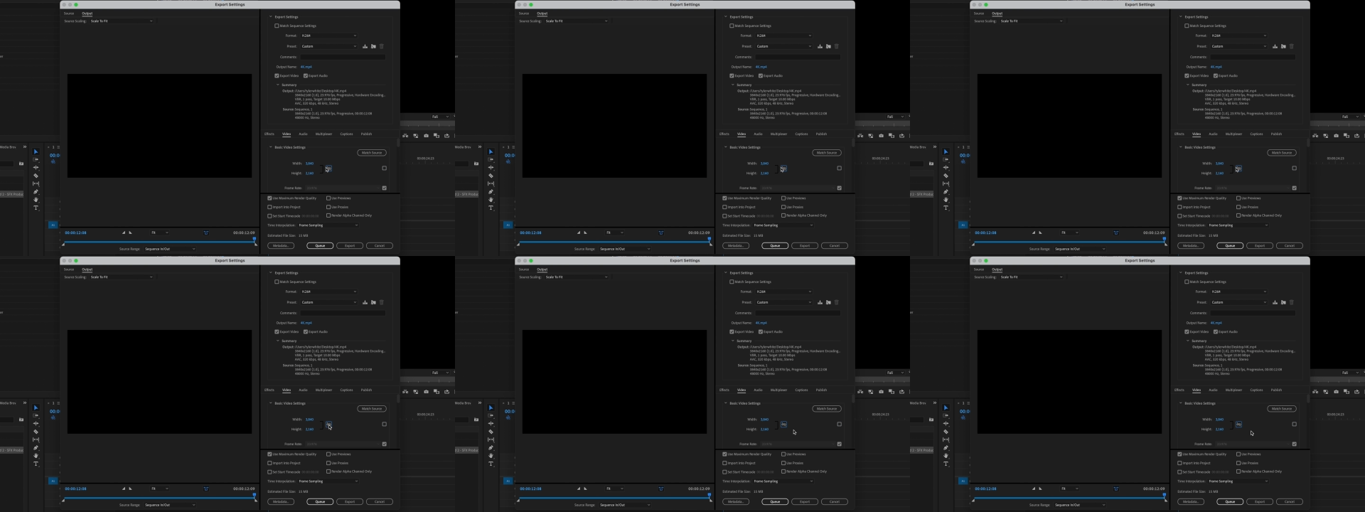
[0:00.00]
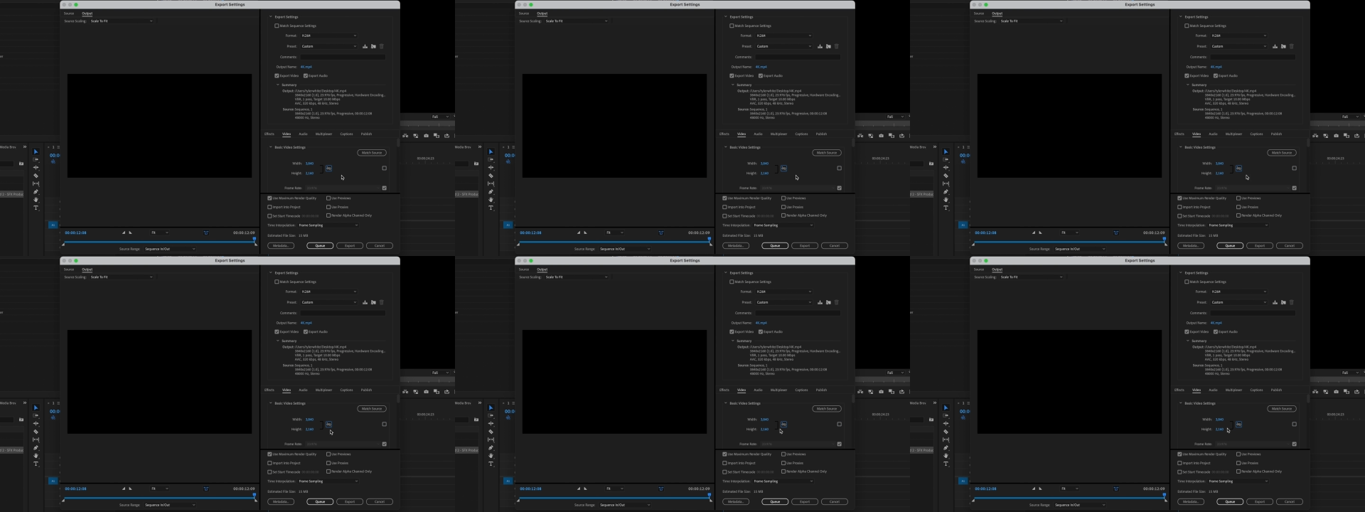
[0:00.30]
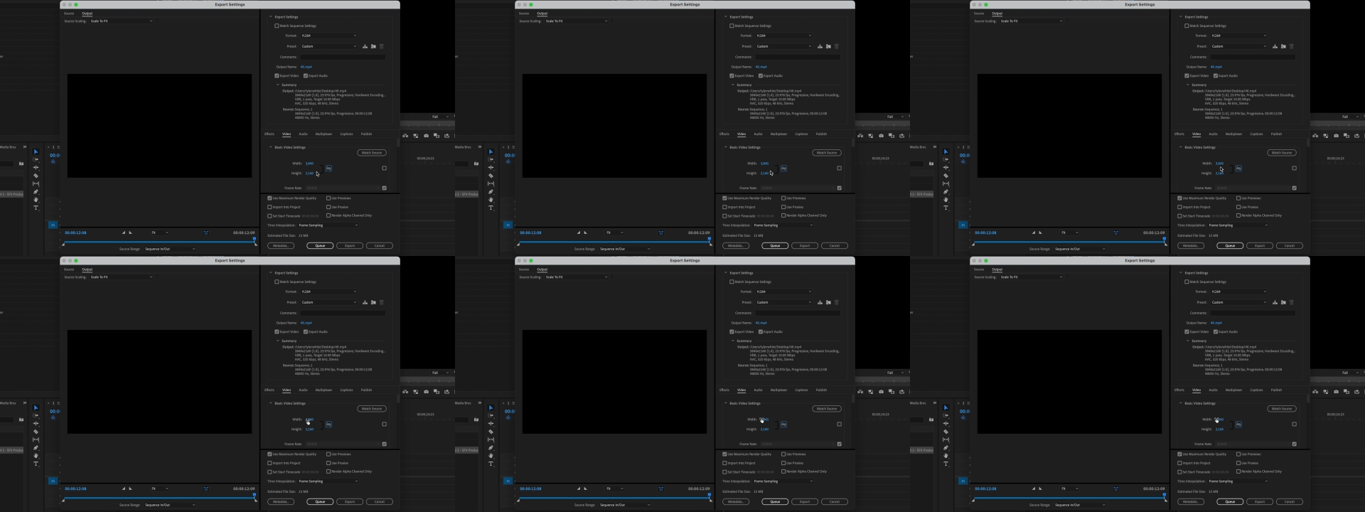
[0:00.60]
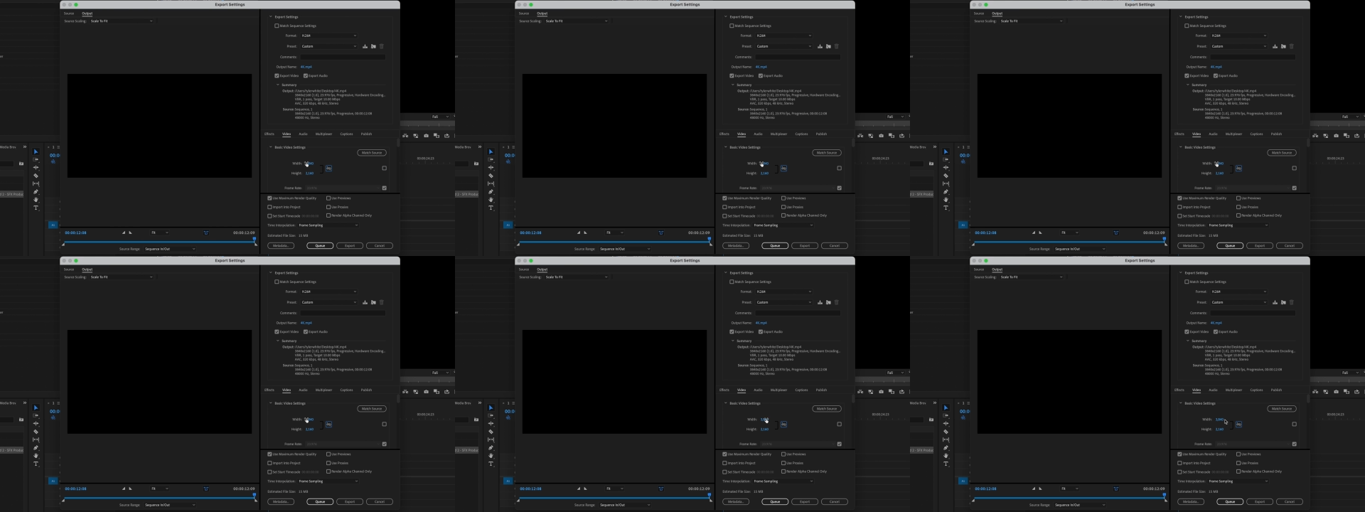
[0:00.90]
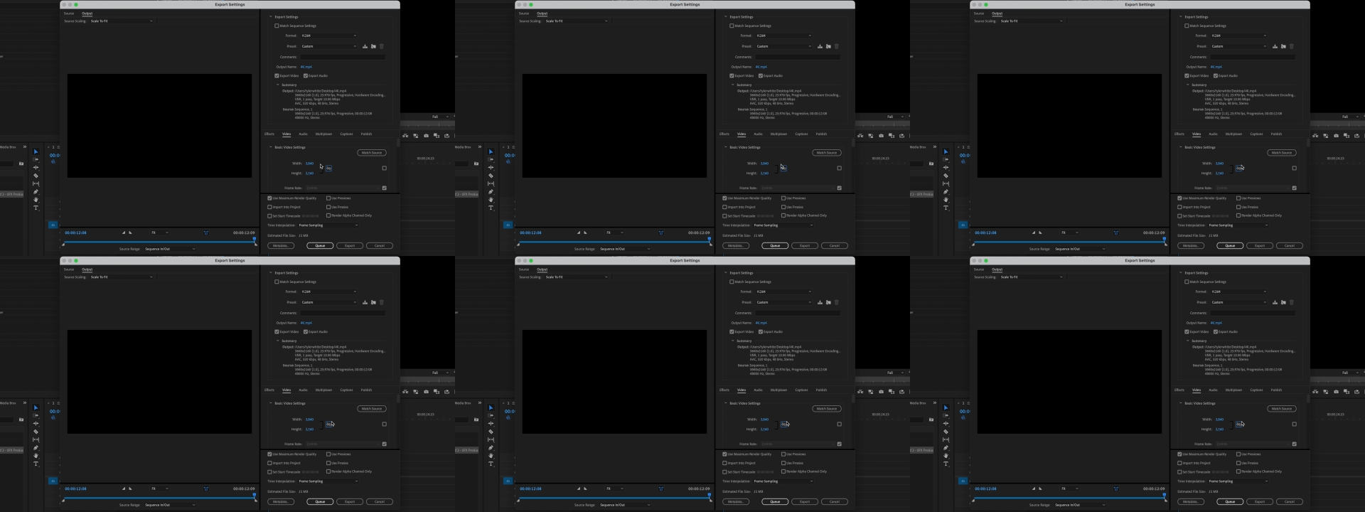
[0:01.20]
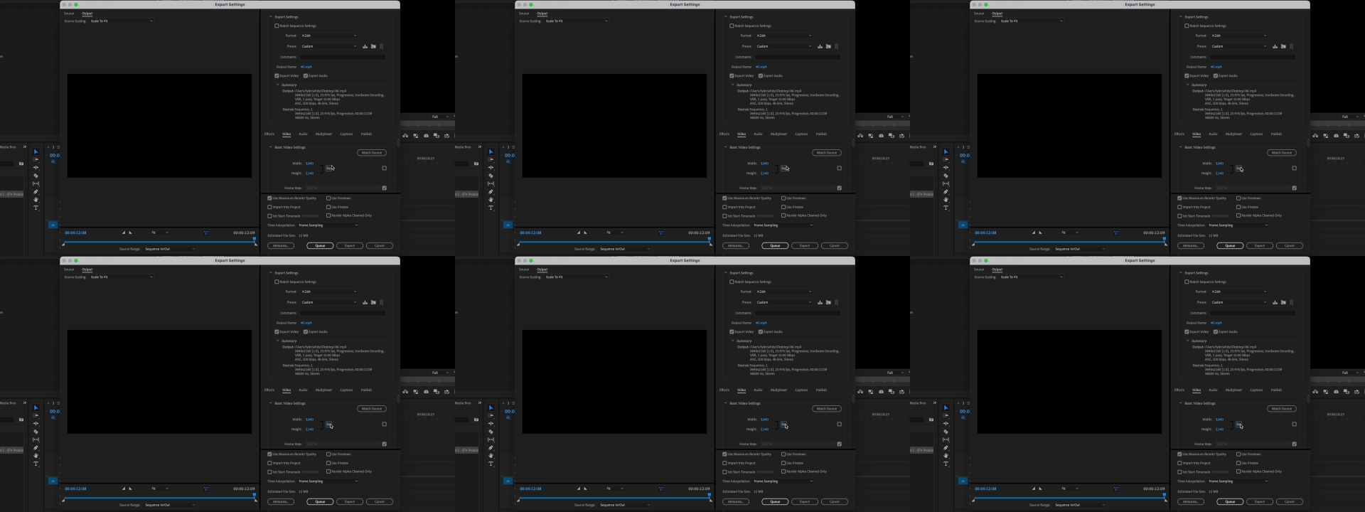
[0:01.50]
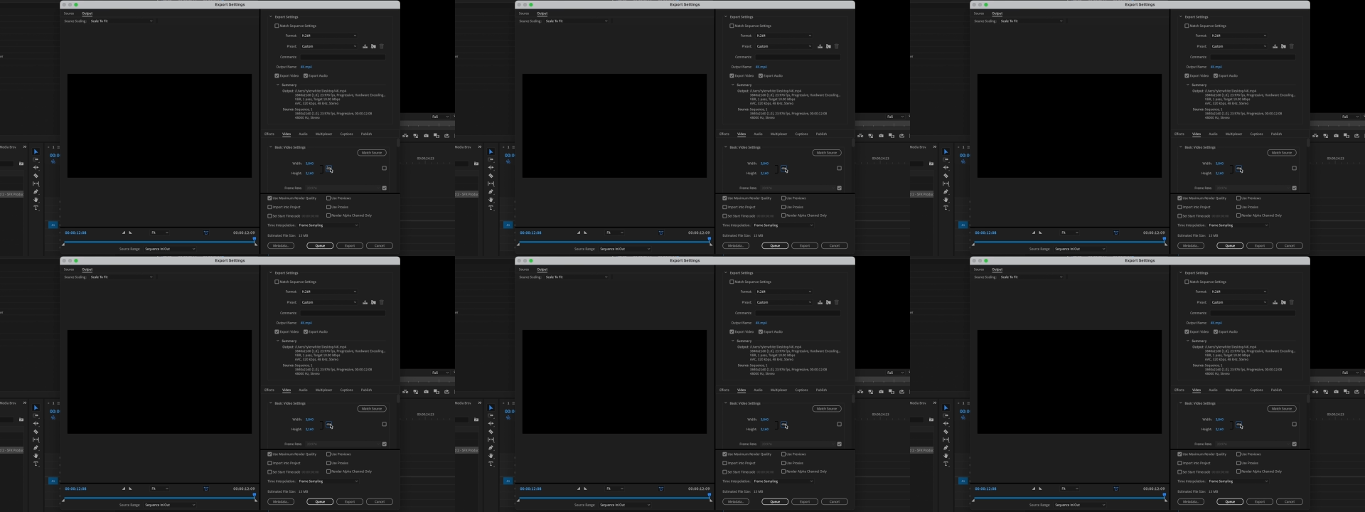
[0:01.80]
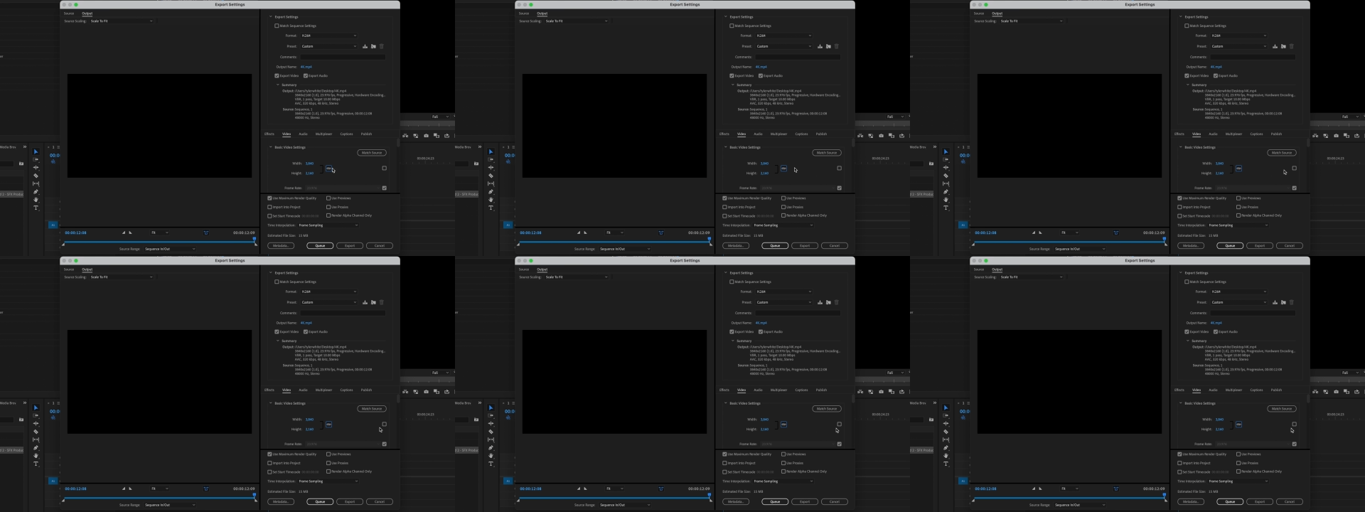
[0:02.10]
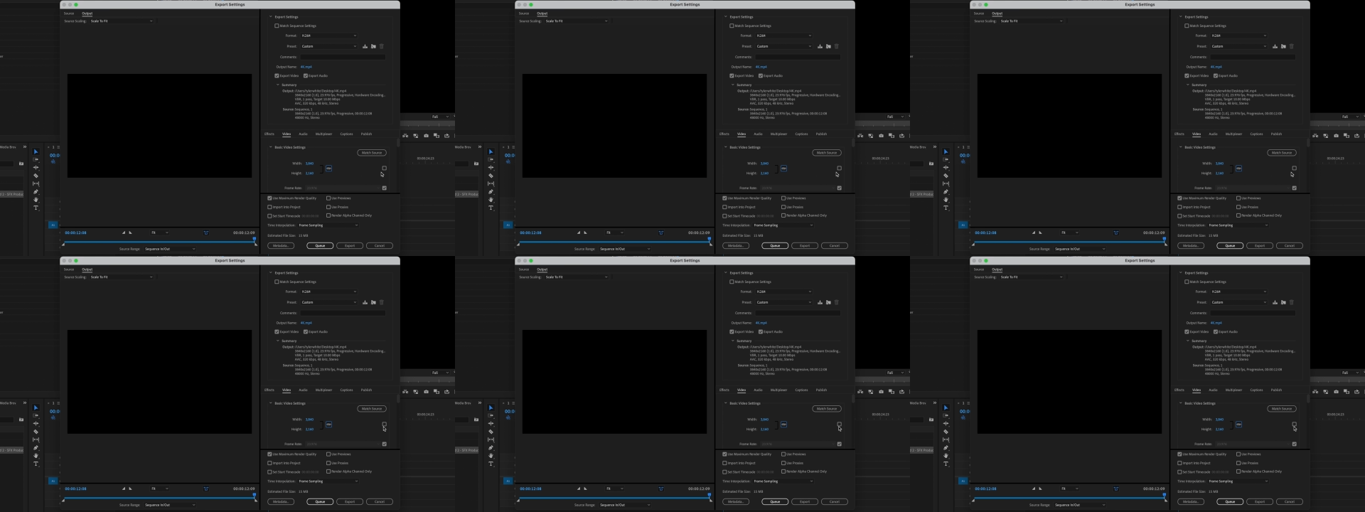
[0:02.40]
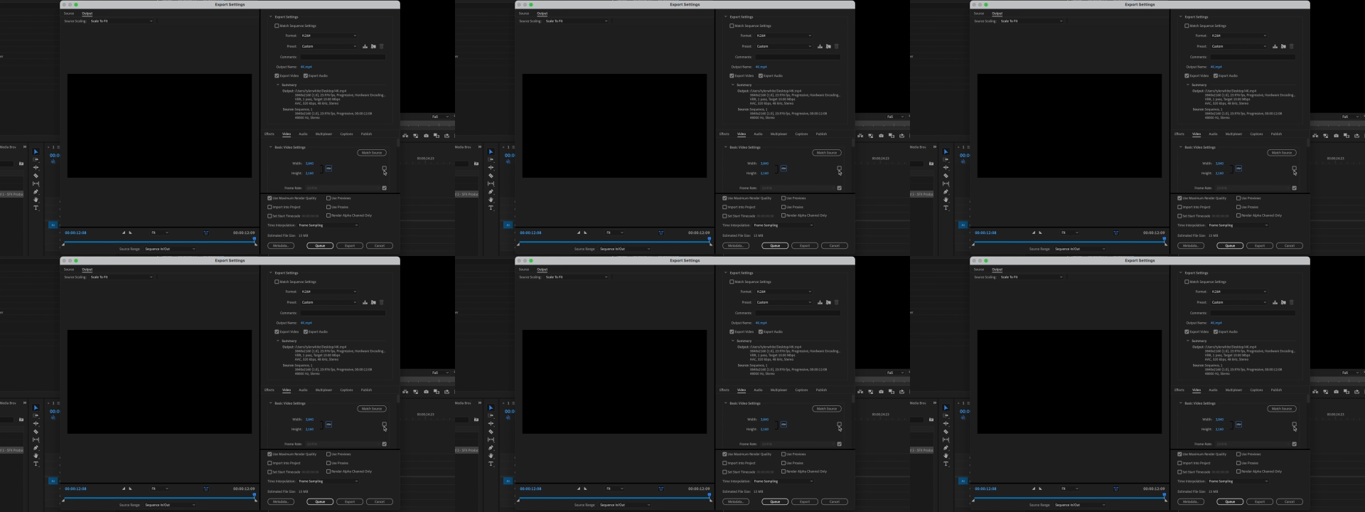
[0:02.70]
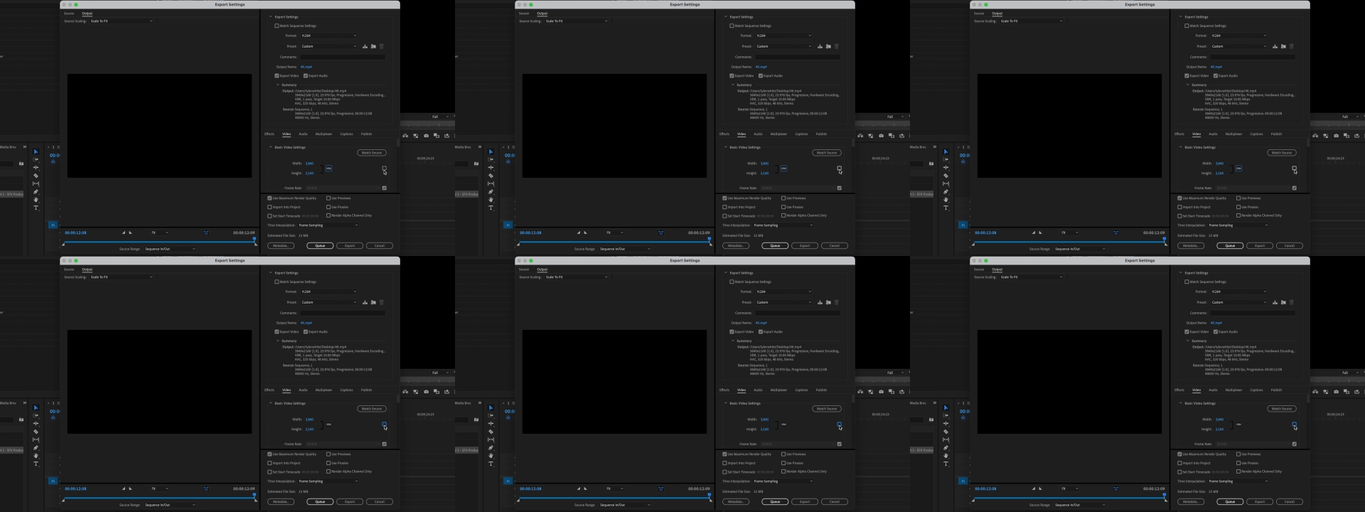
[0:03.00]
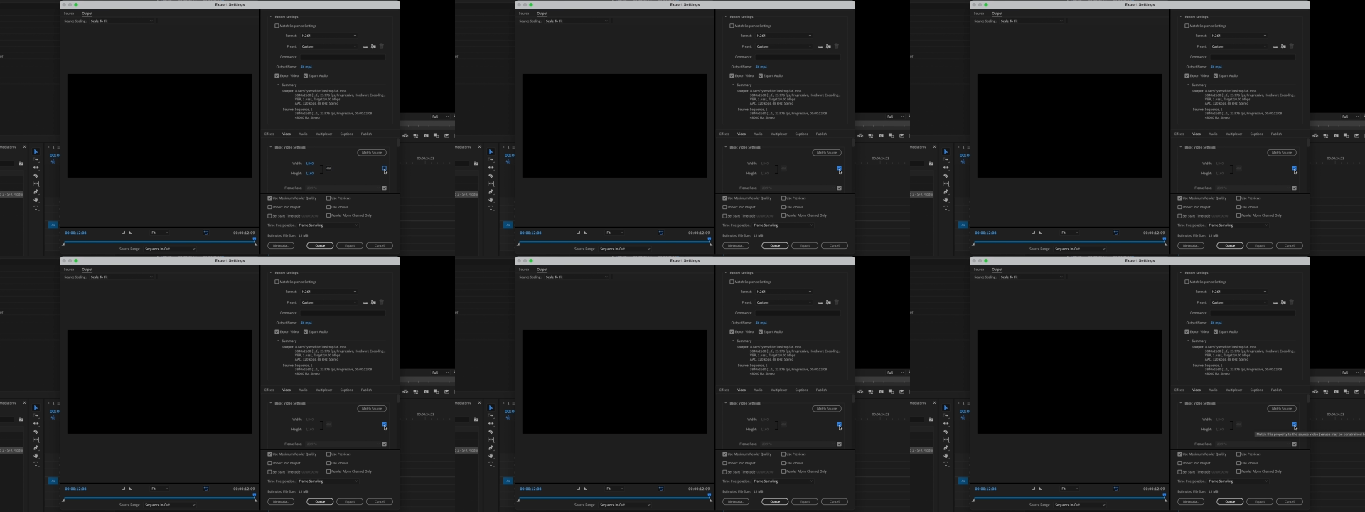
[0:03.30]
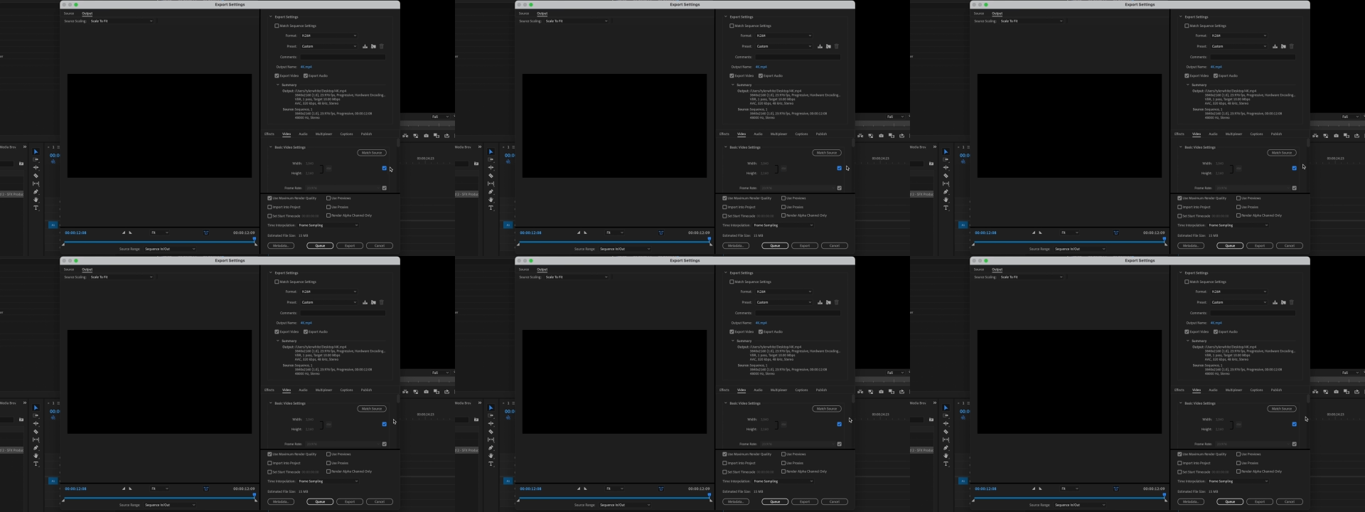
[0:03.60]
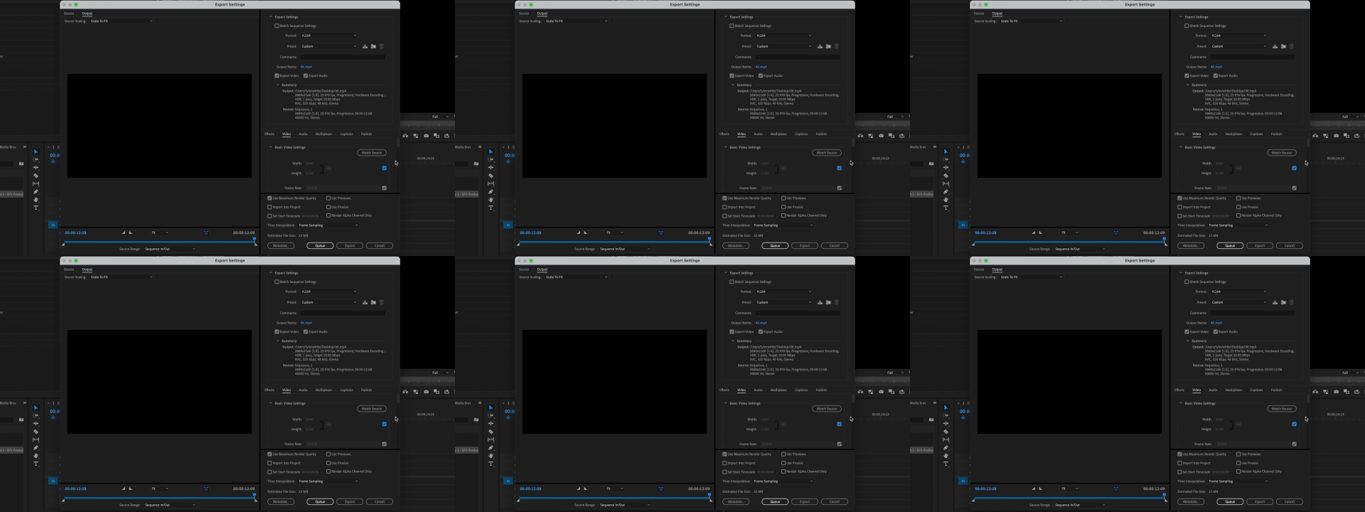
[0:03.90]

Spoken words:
Nobody's mouth can be seen.